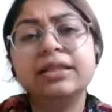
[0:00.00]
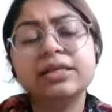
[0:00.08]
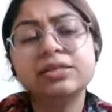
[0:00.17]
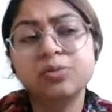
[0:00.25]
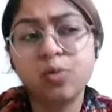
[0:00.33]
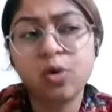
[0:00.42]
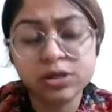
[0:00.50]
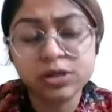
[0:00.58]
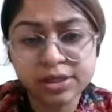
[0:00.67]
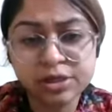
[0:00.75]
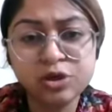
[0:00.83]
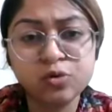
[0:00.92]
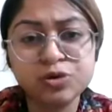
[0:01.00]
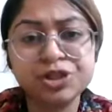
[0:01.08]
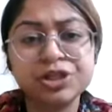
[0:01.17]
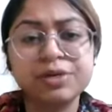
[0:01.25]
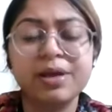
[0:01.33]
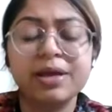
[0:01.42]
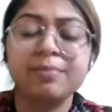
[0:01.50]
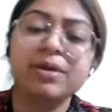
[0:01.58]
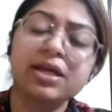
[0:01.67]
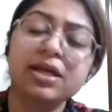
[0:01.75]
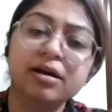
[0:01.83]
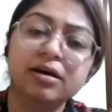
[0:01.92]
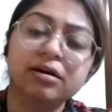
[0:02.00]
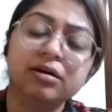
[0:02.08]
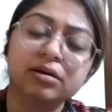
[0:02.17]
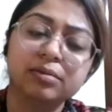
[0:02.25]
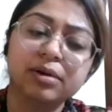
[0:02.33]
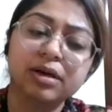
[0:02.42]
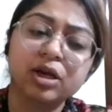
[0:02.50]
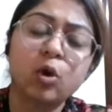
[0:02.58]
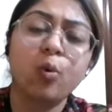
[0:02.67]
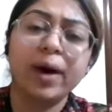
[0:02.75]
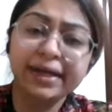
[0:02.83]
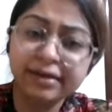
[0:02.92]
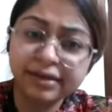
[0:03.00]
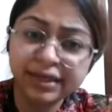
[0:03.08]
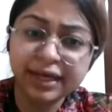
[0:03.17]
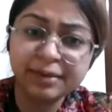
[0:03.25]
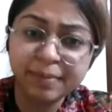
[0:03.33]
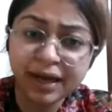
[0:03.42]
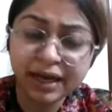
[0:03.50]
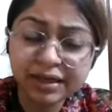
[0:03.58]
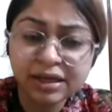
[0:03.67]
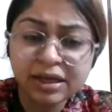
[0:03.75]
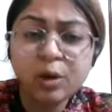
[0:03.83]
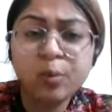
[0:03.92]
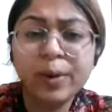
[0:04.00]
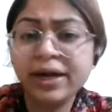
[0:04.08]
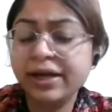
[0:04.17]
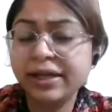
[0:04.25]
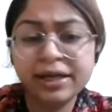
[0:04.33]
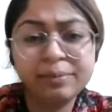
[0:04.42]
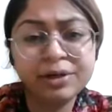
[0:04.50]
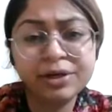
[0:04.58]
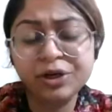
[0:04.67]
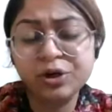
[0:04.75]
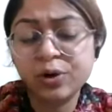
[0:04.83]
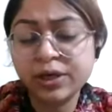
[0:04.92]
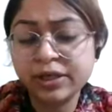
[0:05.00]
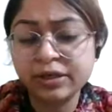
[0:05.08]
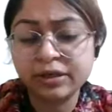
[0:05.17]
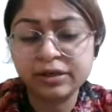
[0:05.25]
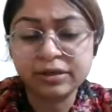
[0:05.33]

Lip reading: This was a notion maybe quite a time back when DNB did not